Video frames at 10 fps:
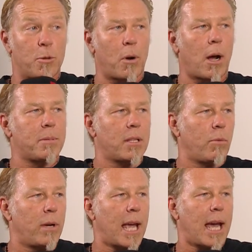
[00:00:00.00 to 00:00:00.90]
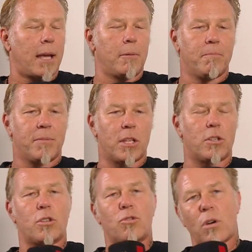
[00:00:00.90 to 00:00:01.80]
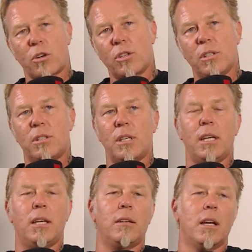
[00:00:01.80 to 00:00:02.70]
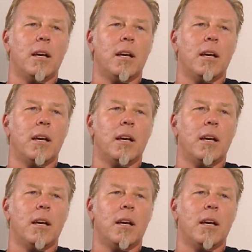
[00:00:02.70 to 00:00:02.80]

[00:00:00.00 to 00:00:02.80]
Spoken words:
props that we had, the destruction scene,